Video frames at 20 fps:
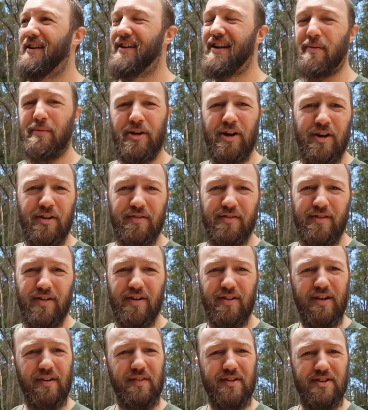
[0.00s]
let me know.
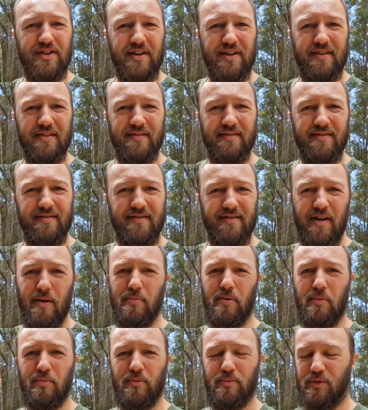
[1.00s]
I'll give it to you. No
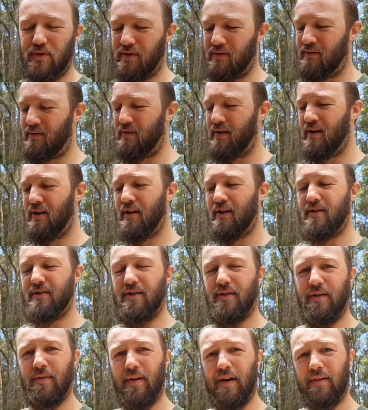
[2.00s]
problems.
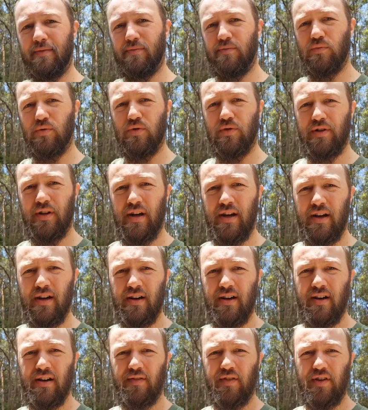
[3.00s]
So anyway, well,
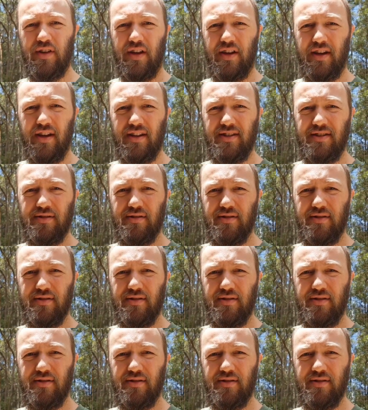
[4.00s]
I've got the